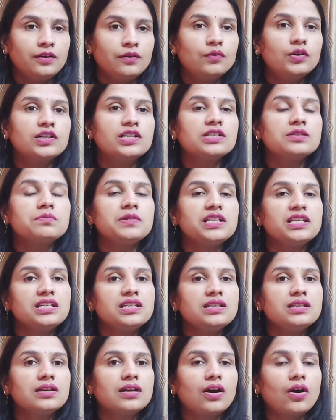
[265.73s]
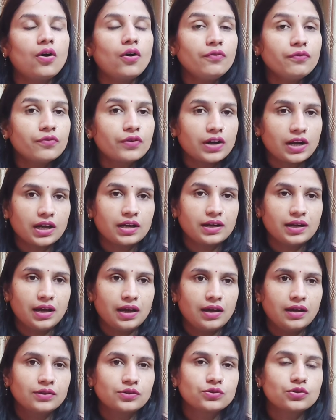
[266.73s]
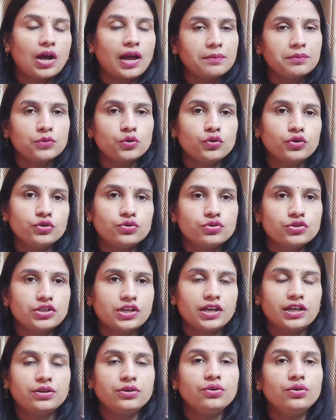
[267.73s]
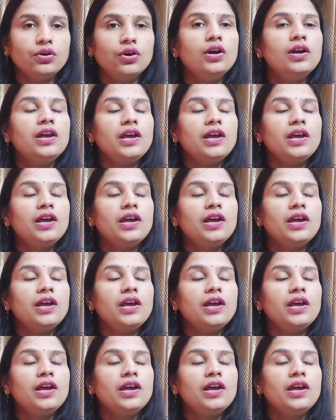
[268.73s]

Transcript: What is meaning of rakhna? So I am going to share you.